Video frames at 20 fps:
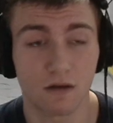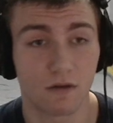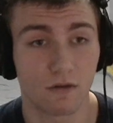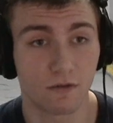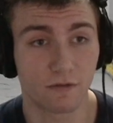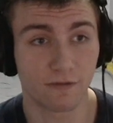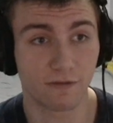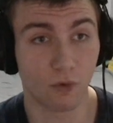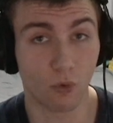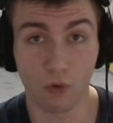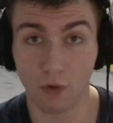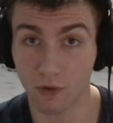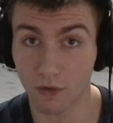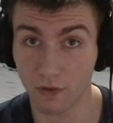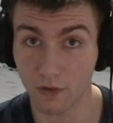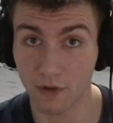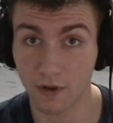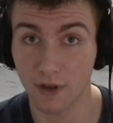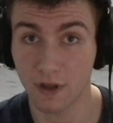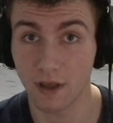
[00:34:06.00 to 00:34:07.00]
for
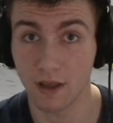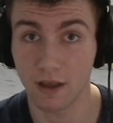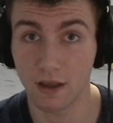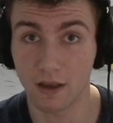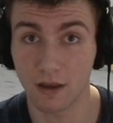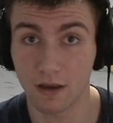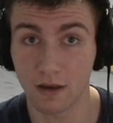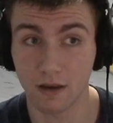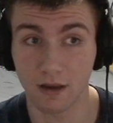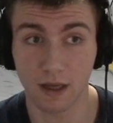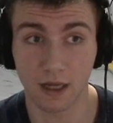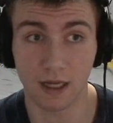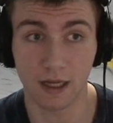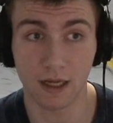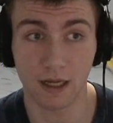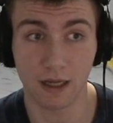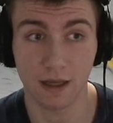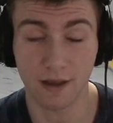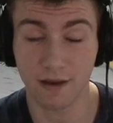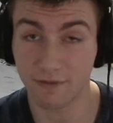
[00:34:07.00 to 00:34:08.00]

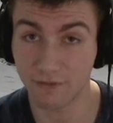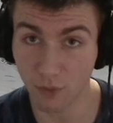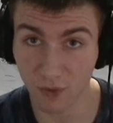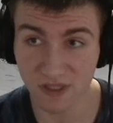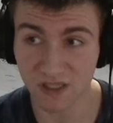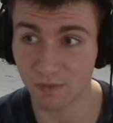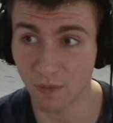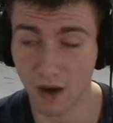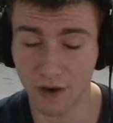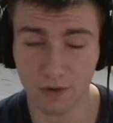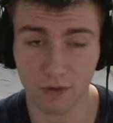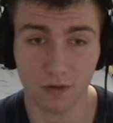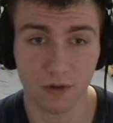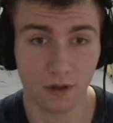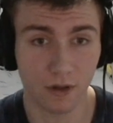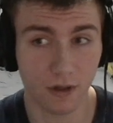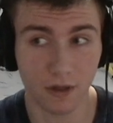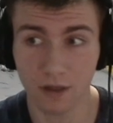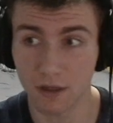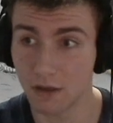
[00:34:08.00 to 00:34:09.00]
a voice model,
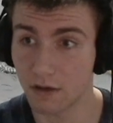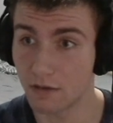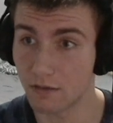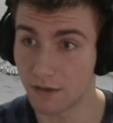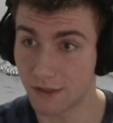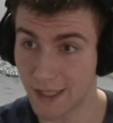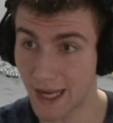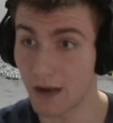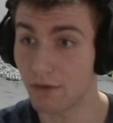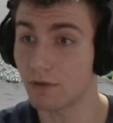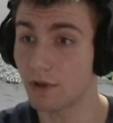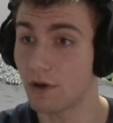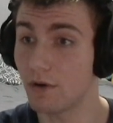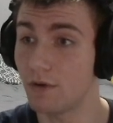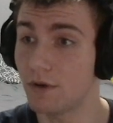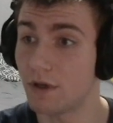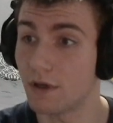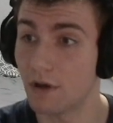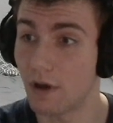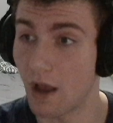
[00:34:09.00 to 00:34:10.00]
download.
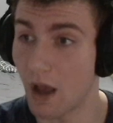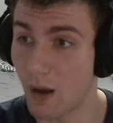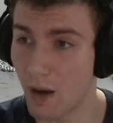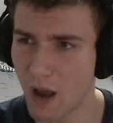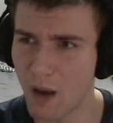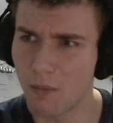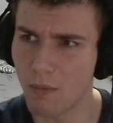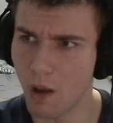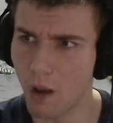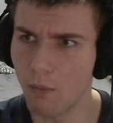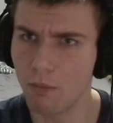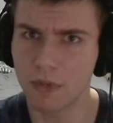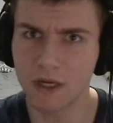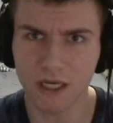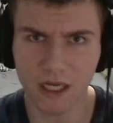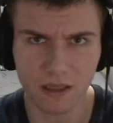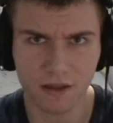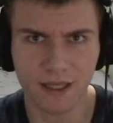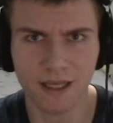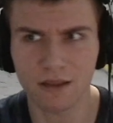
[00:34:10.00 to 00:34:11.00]
I'm gonna
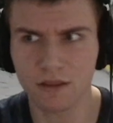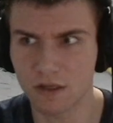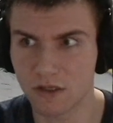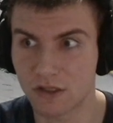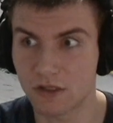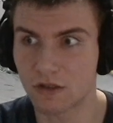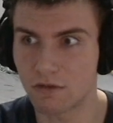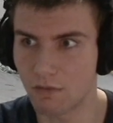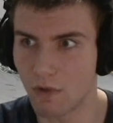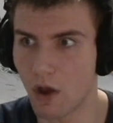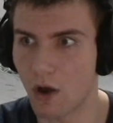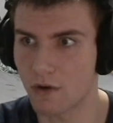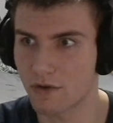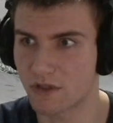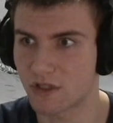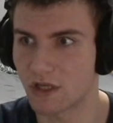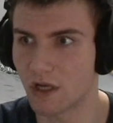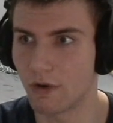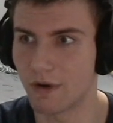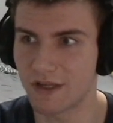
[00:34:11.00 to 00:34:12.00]
link this
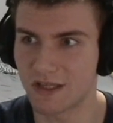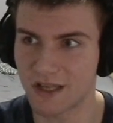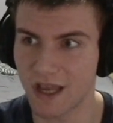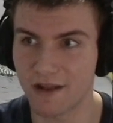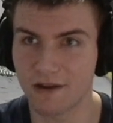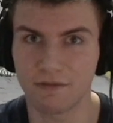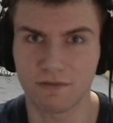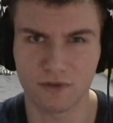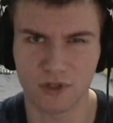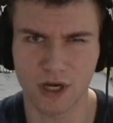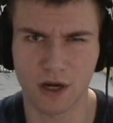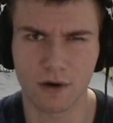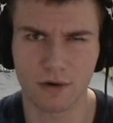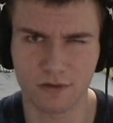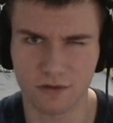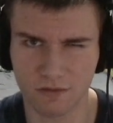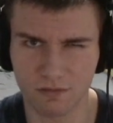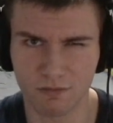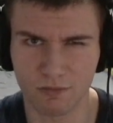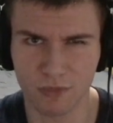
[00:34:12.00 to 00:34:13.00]
also aside of Jared's
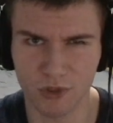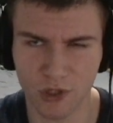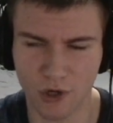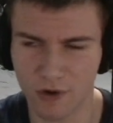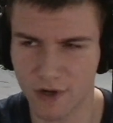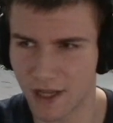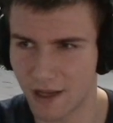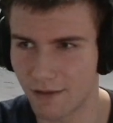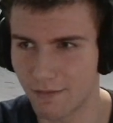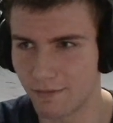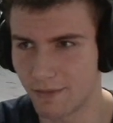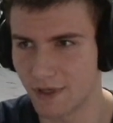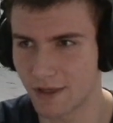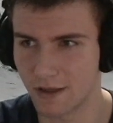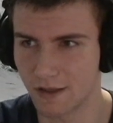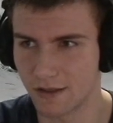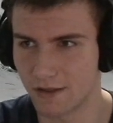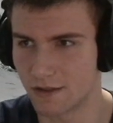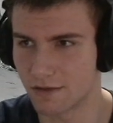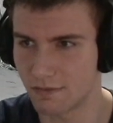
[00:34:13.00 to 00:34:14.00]
journey
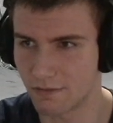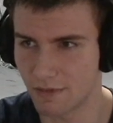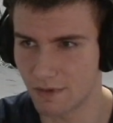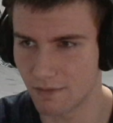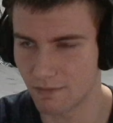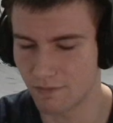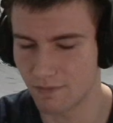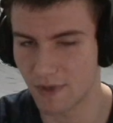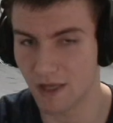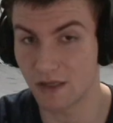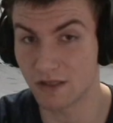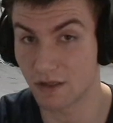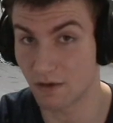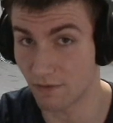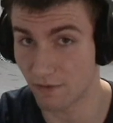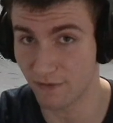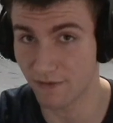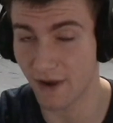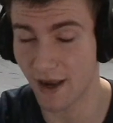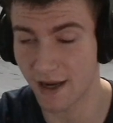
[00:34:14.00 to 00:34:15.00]
because he's a
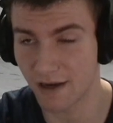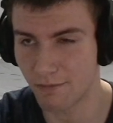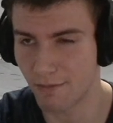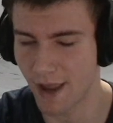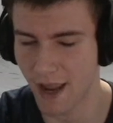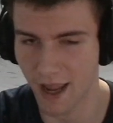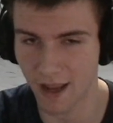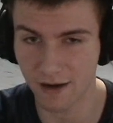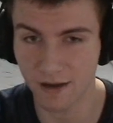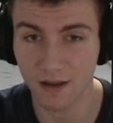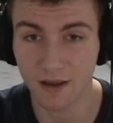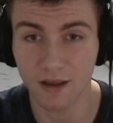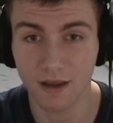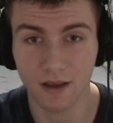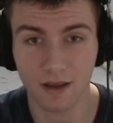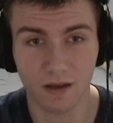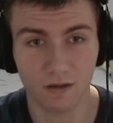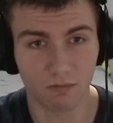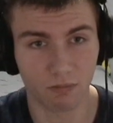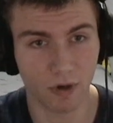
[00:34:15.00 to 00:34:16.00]
fine man,
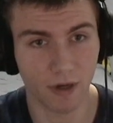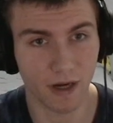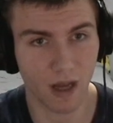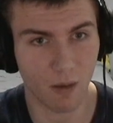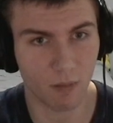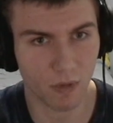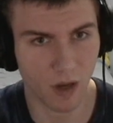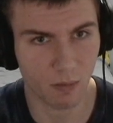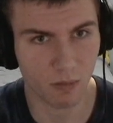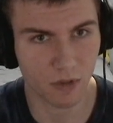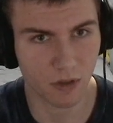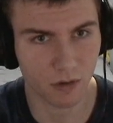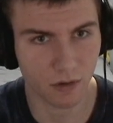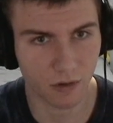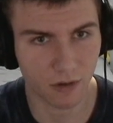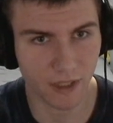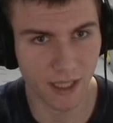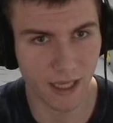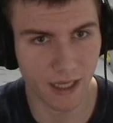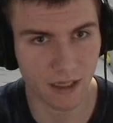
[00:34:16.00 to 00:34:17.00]
but I'm gonna
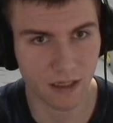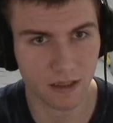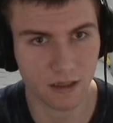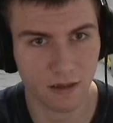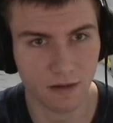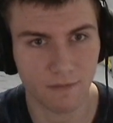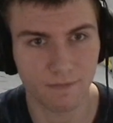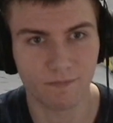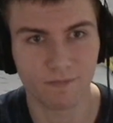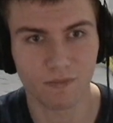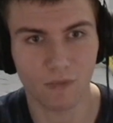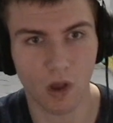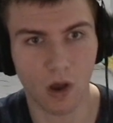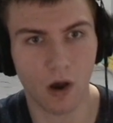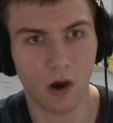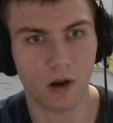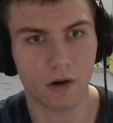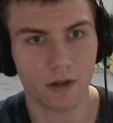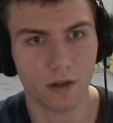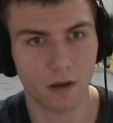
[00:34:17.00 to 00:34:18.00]
link
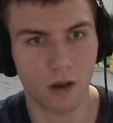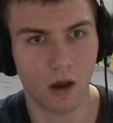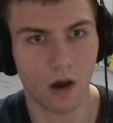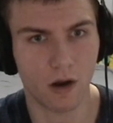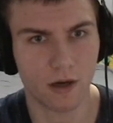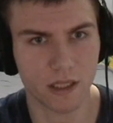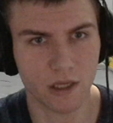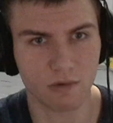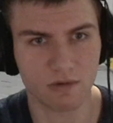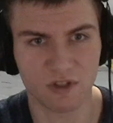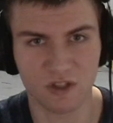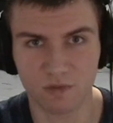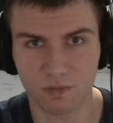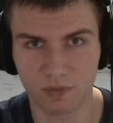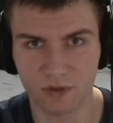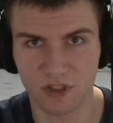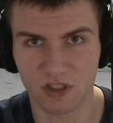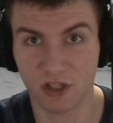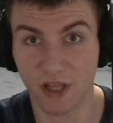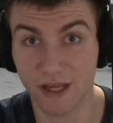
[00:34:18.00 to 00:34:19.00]
audio
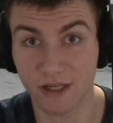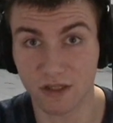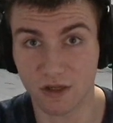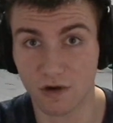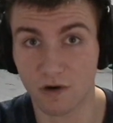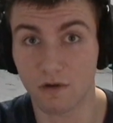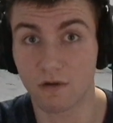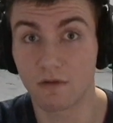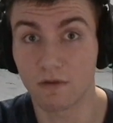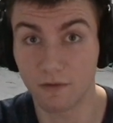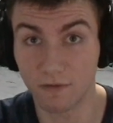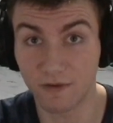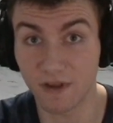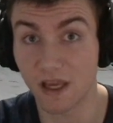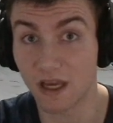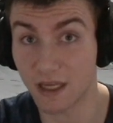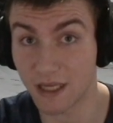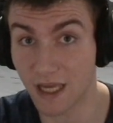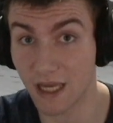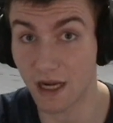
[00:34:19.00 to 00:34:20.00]
slicer via
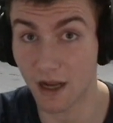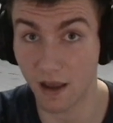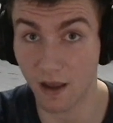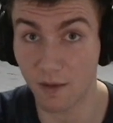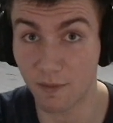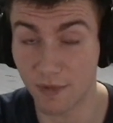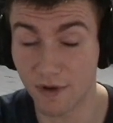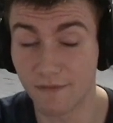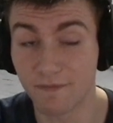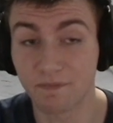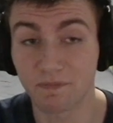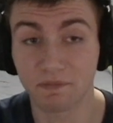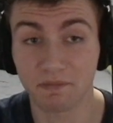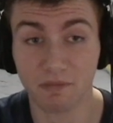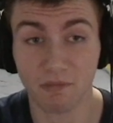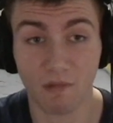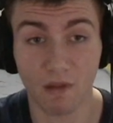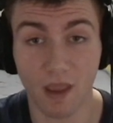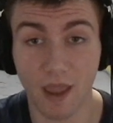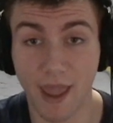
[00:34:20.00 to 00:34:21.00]
GitHub,
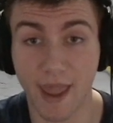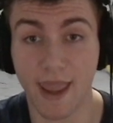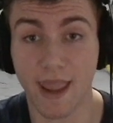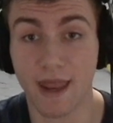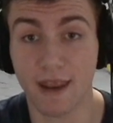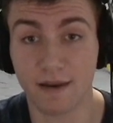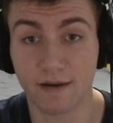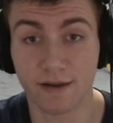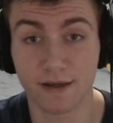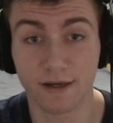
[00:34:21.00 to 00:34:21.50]
and